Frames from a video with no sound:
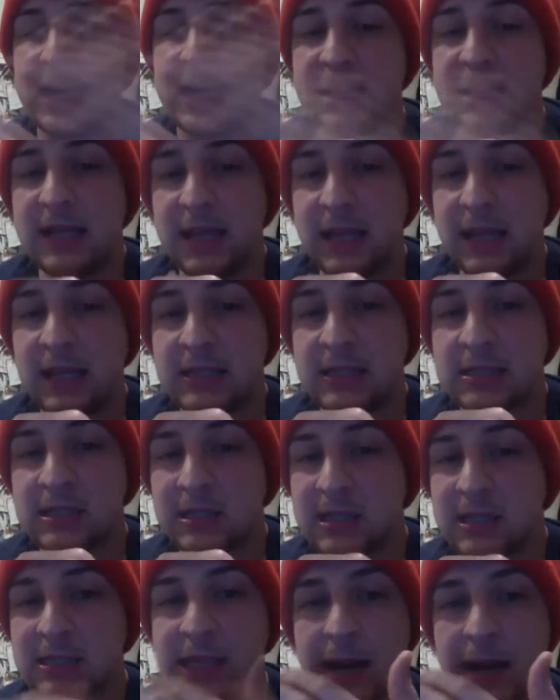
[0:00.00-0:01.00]
East.
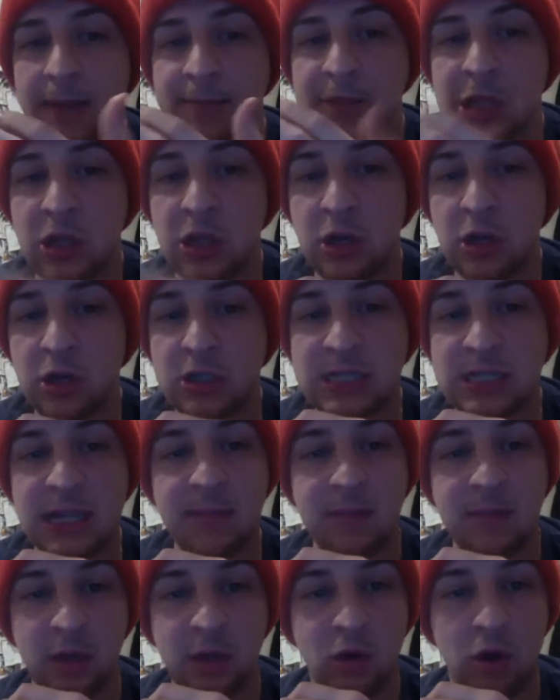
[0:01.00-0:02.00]
Let's head up to your team
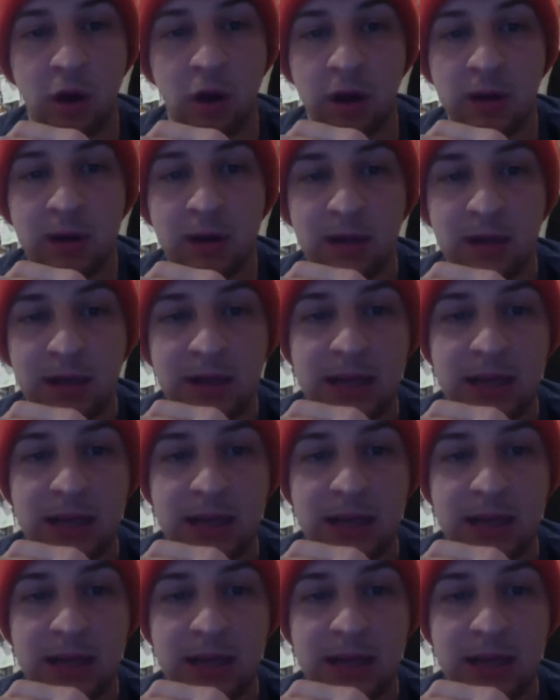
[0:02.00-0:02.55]
in the North, the